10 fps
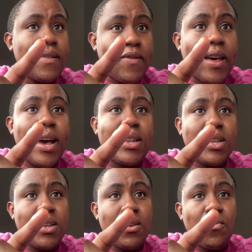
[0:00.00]
that
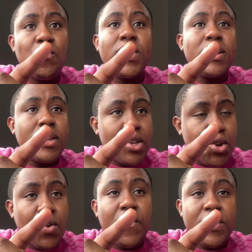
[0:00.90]
we need
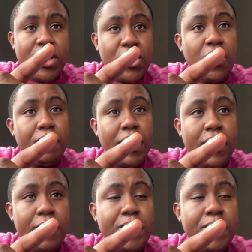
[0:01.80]
to know for this topic.